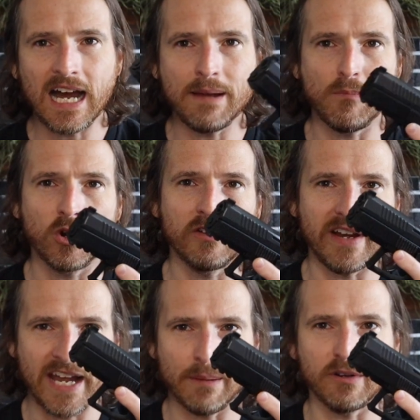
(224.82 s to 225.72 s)
I'm more of
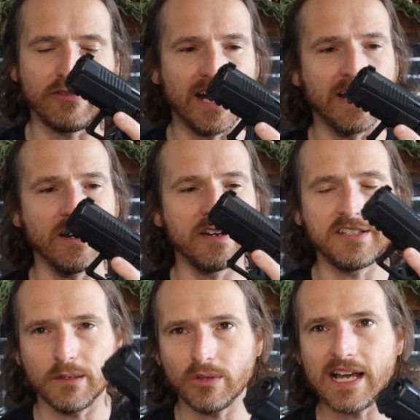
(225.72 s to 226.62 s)
a hammer-fired,
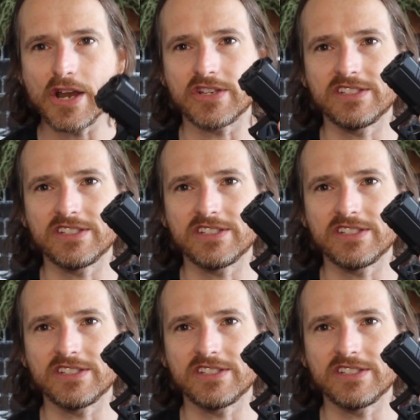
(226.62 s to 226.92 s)
double-action,